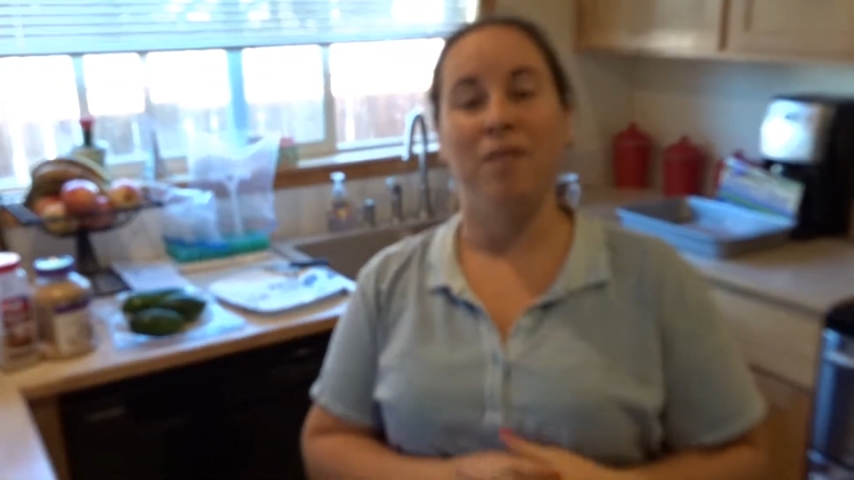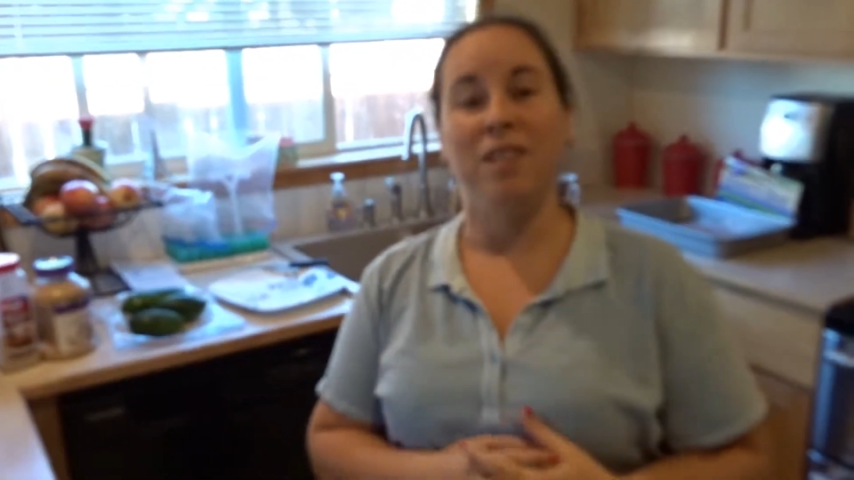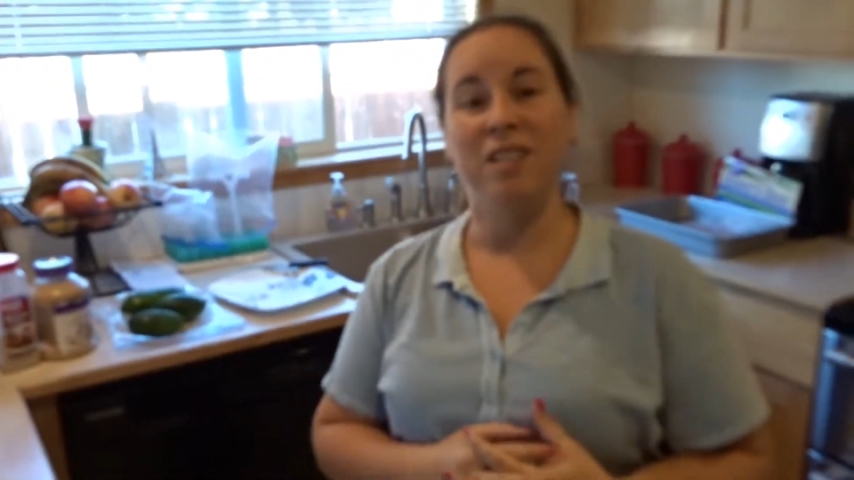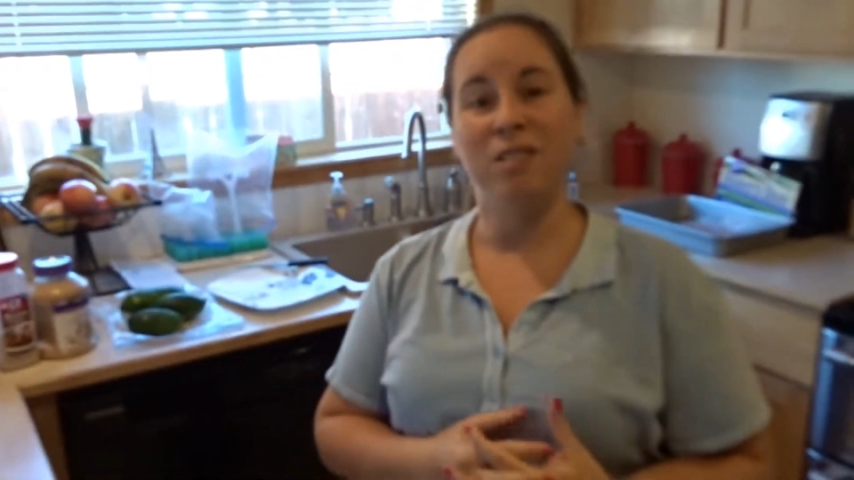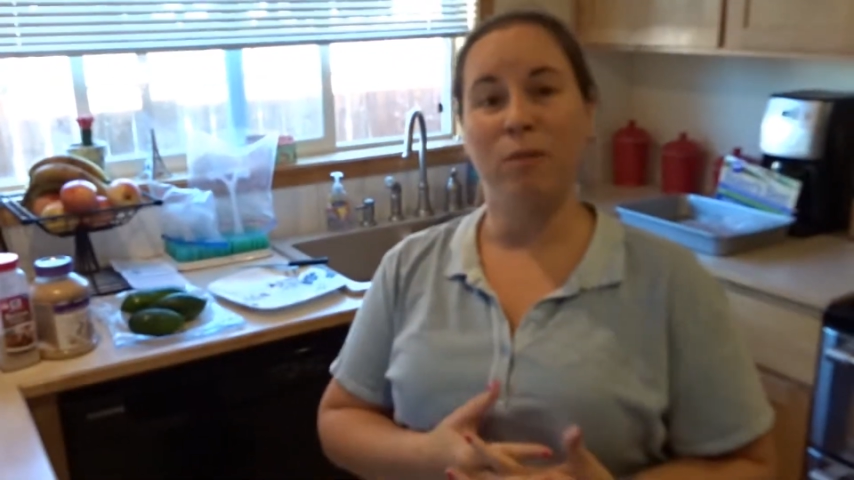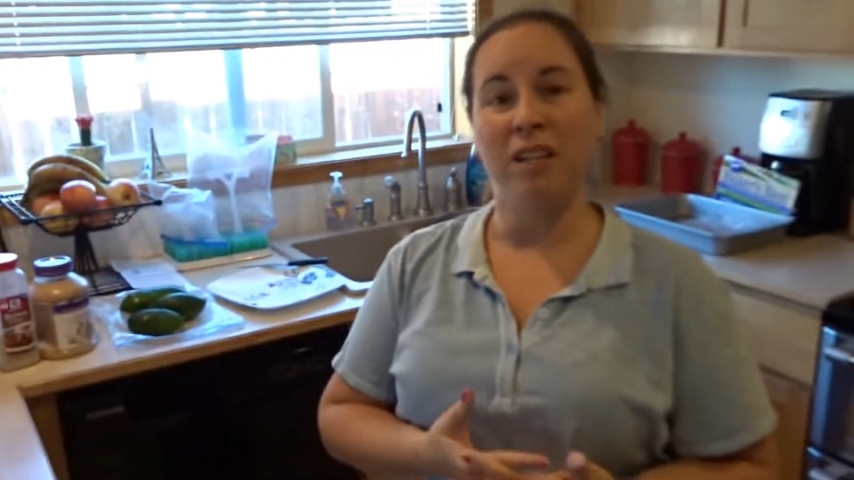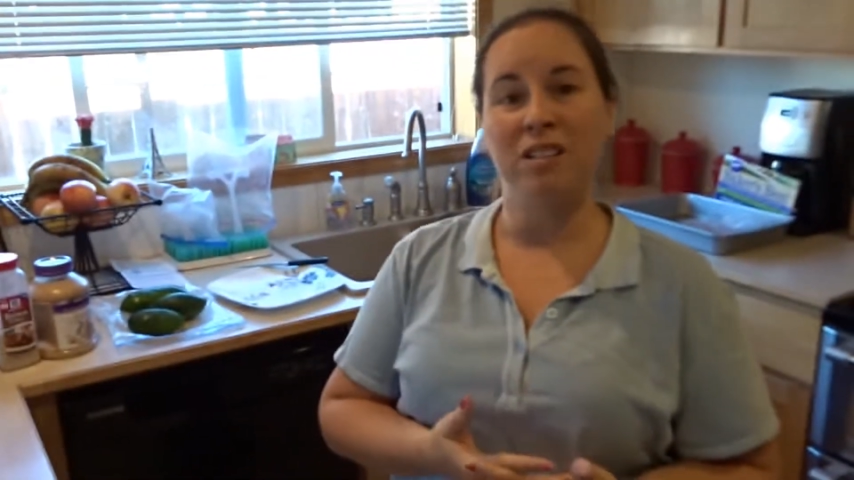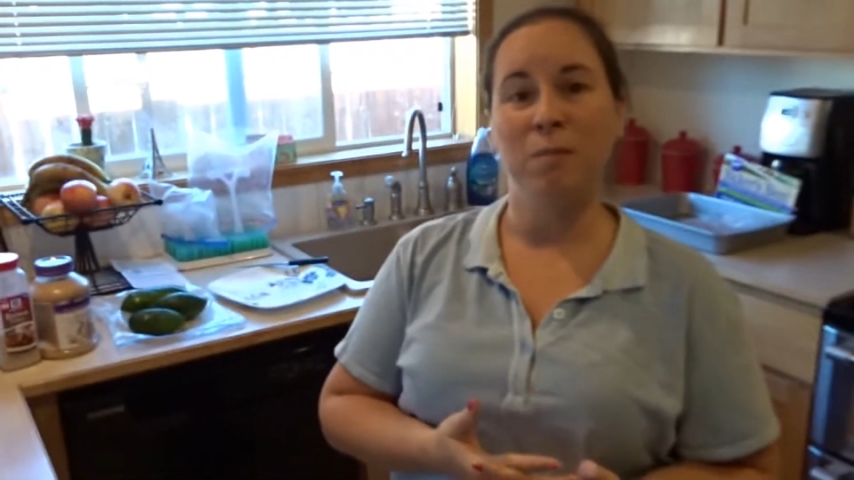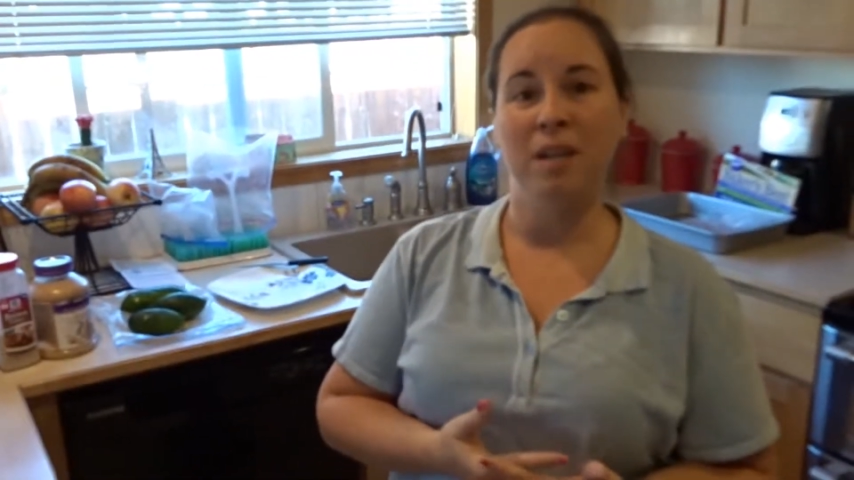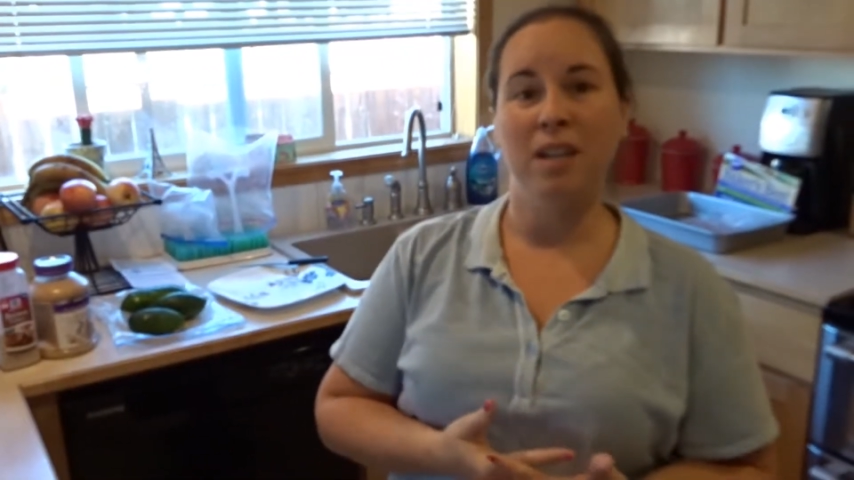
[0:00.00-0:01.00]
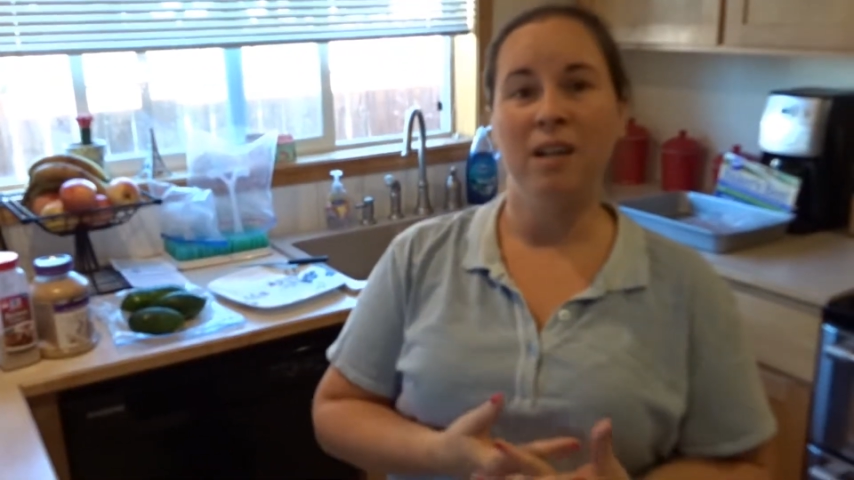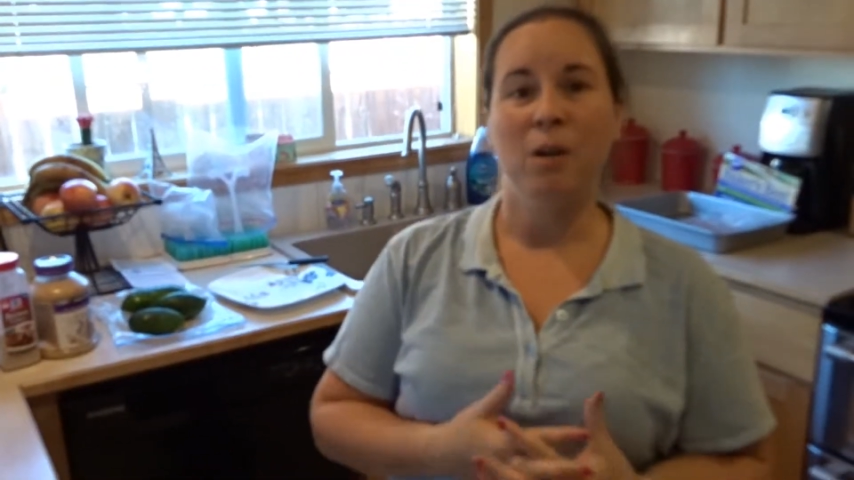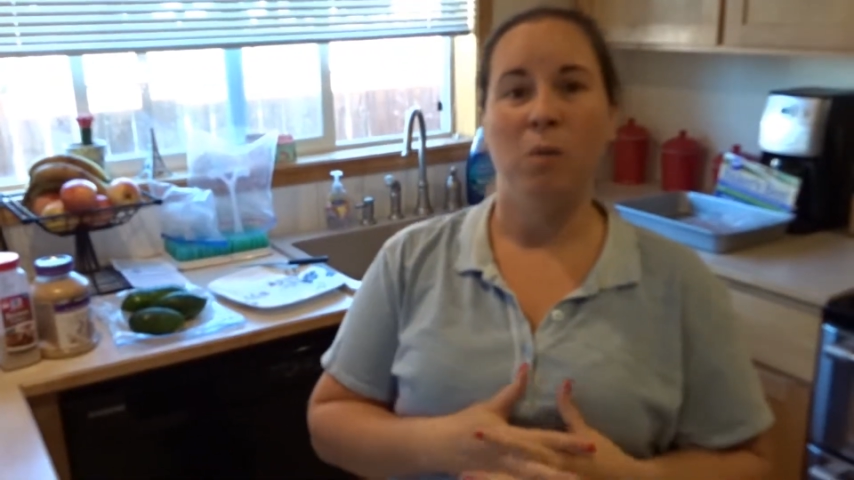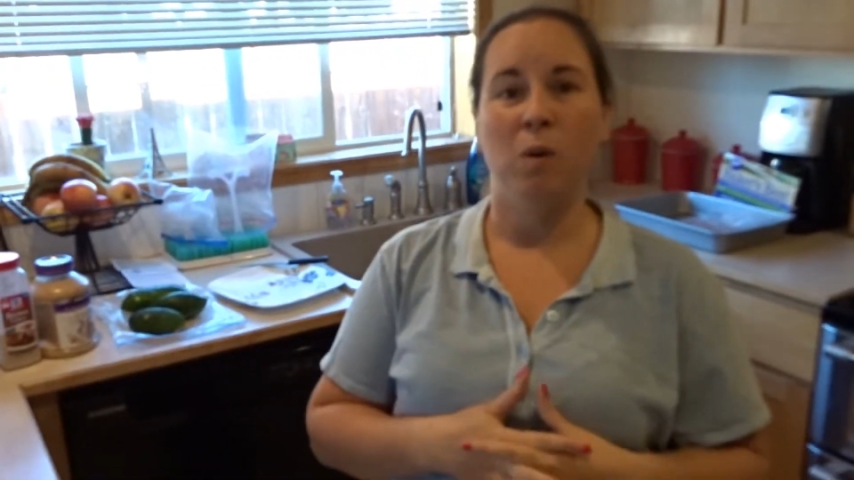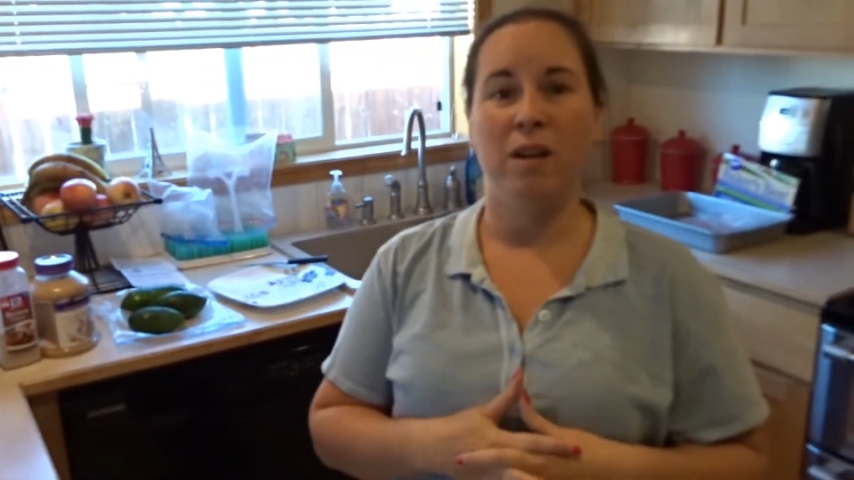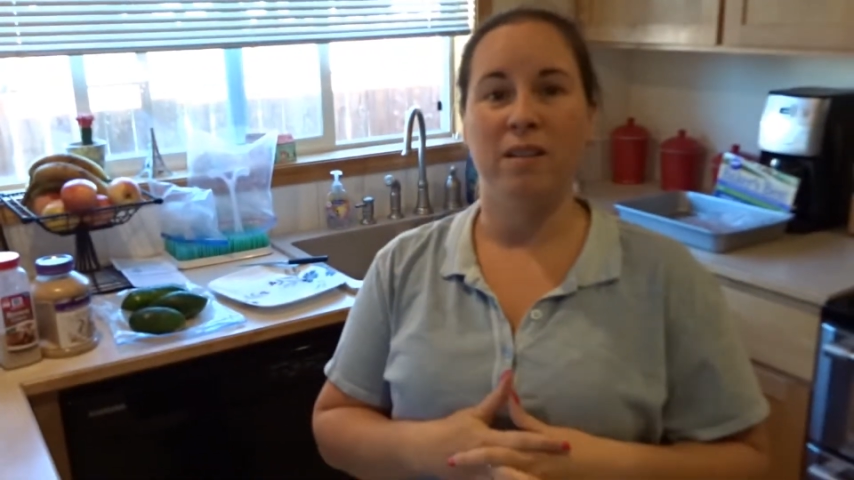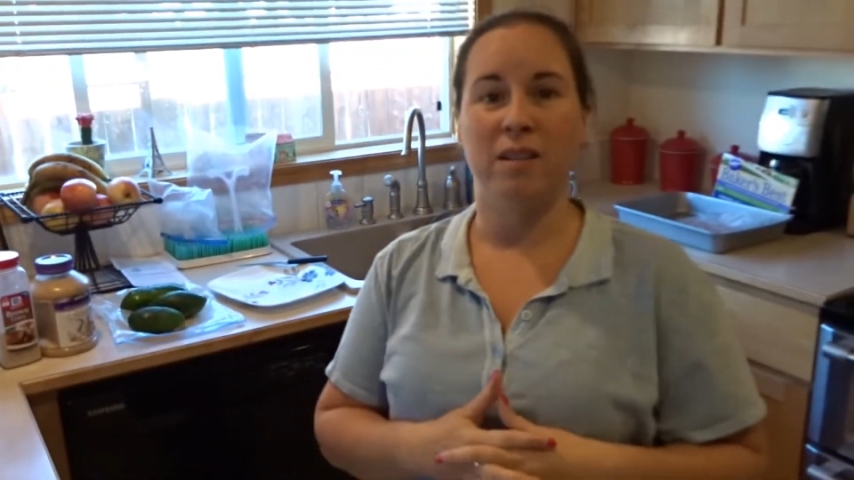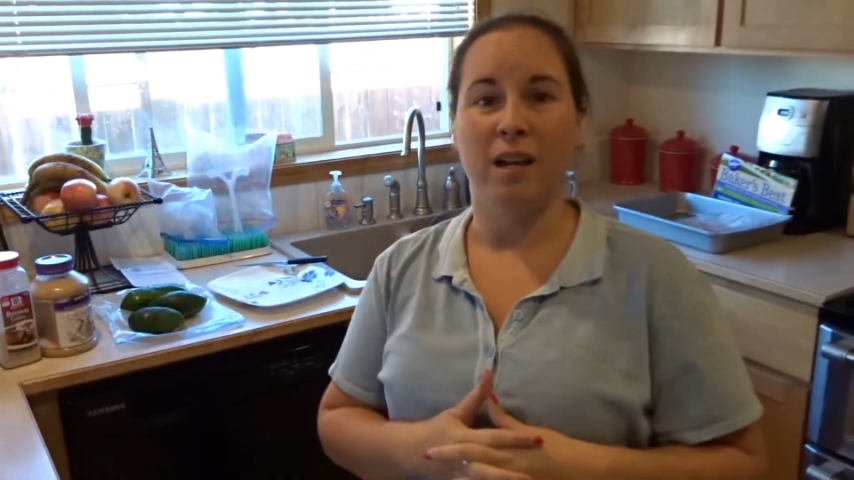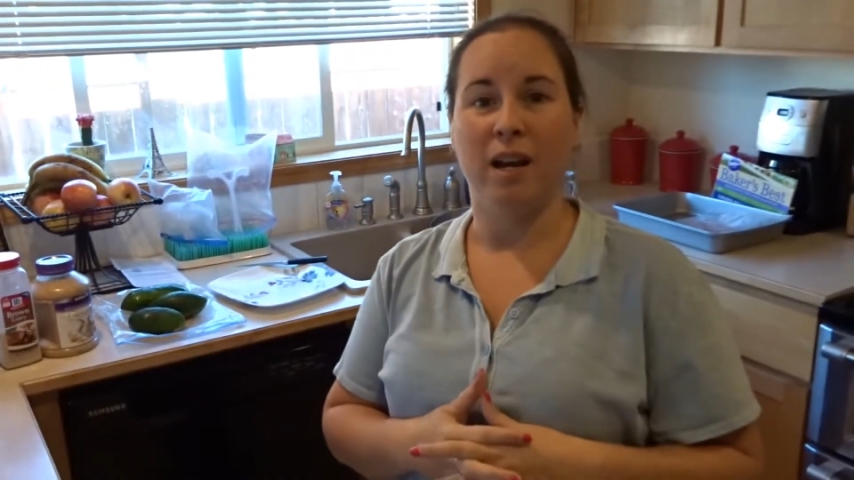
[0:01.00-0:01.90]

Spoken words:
This recipe was